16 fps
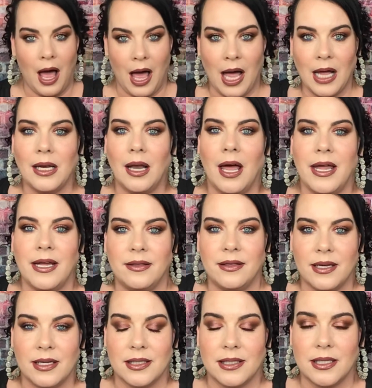I
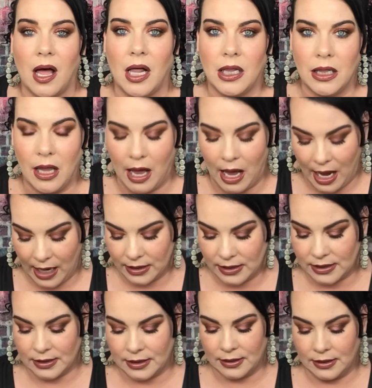like this a
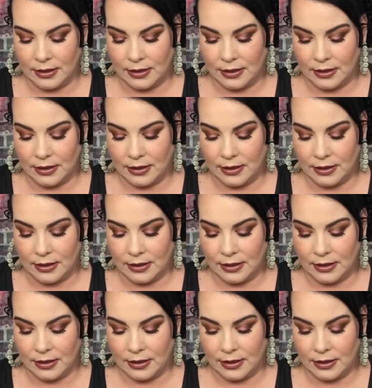lot.